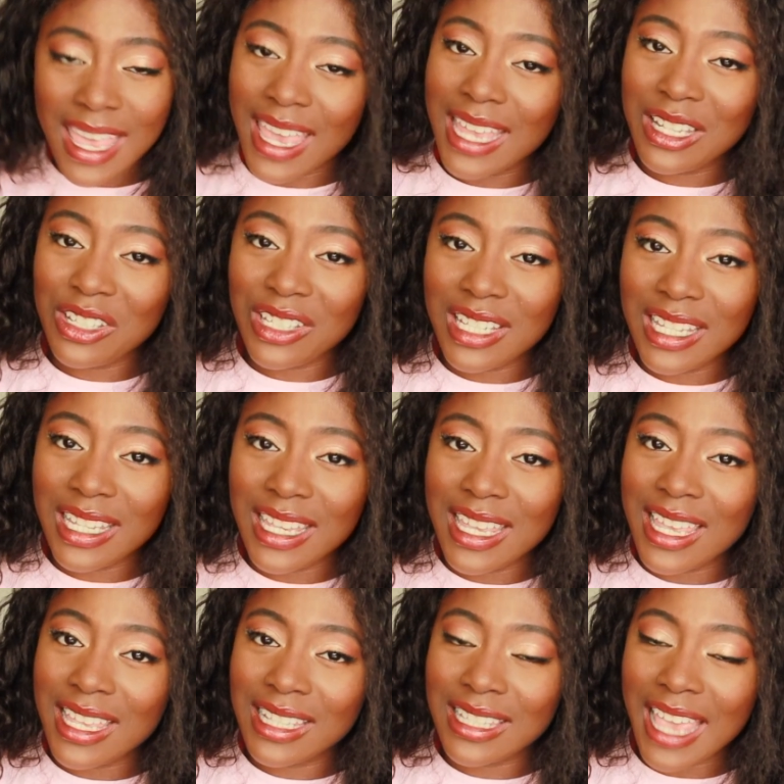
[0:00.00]
and she
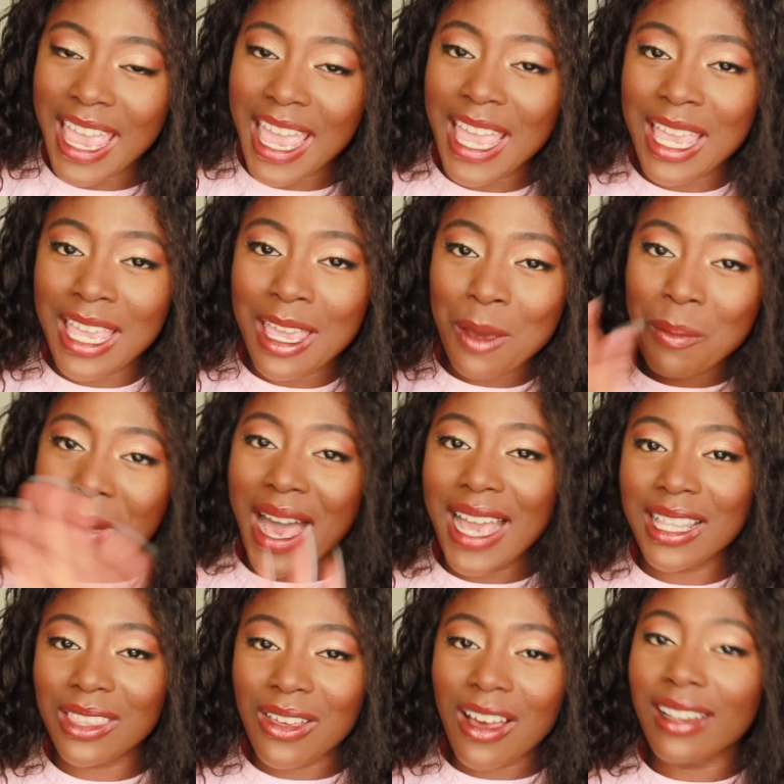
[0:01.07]
is a
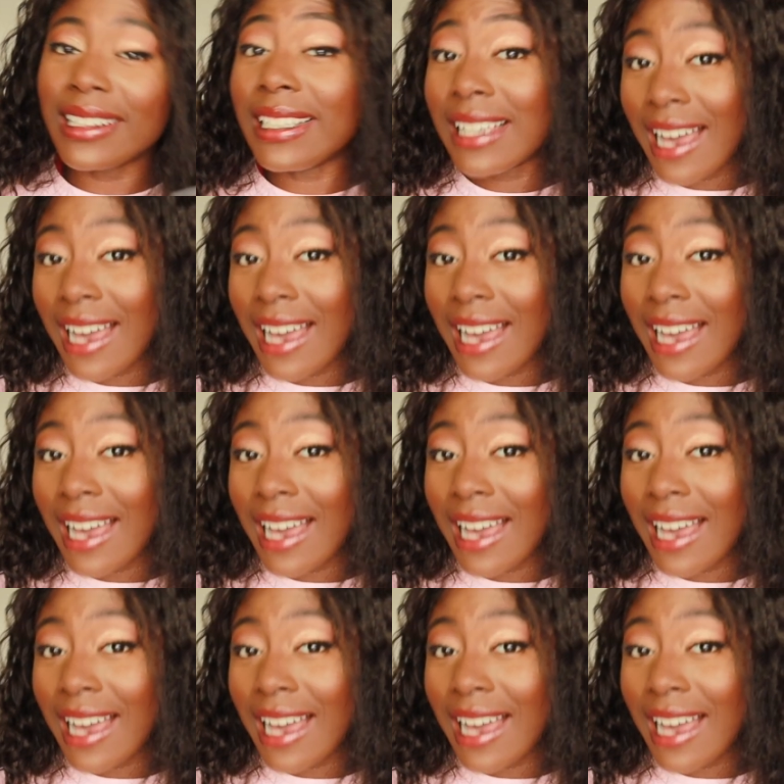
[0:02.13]
Python